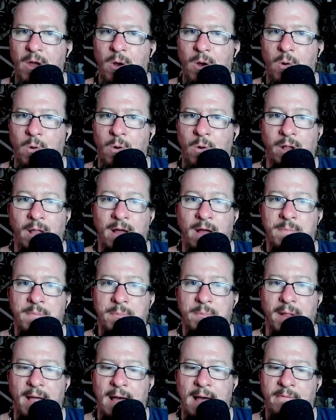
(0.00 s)
or a lot of
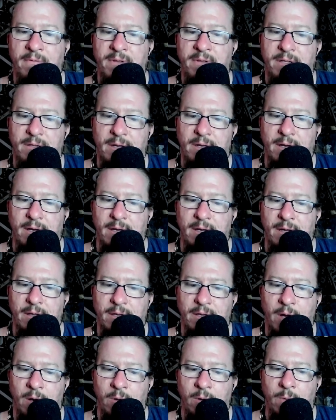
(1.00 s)
people haven't,
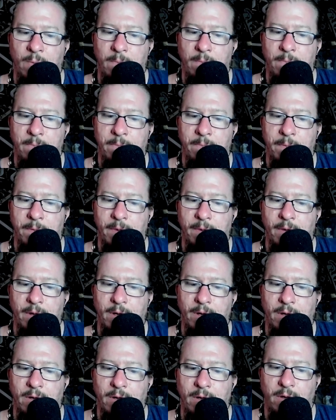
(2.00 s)
you know,
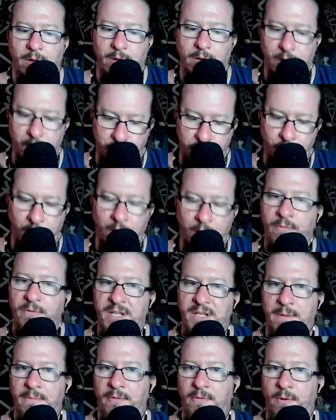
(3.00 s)
you, you drill
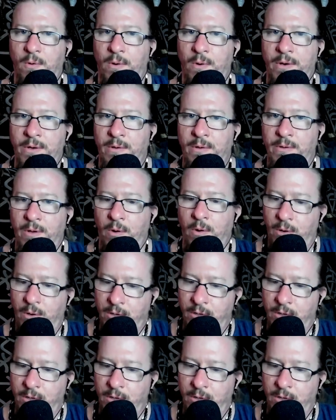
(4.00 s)
deep for oil, or you